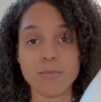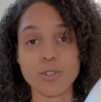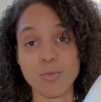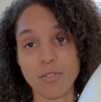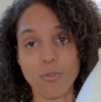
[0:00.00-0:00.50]

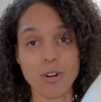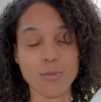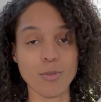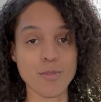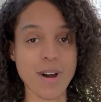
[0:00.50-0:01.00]
super affordable
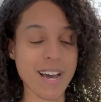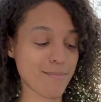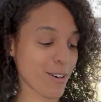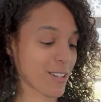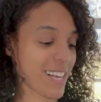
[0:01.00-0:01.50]
when you buy it in
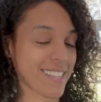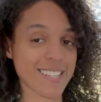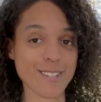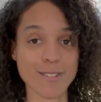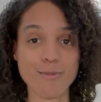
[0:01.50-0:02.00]
bulk like this,
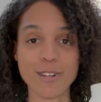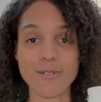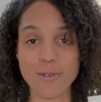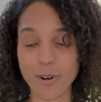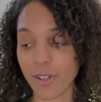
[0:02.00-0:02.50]
so it's pretty
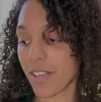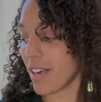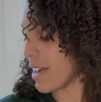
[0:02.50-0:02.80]
cool.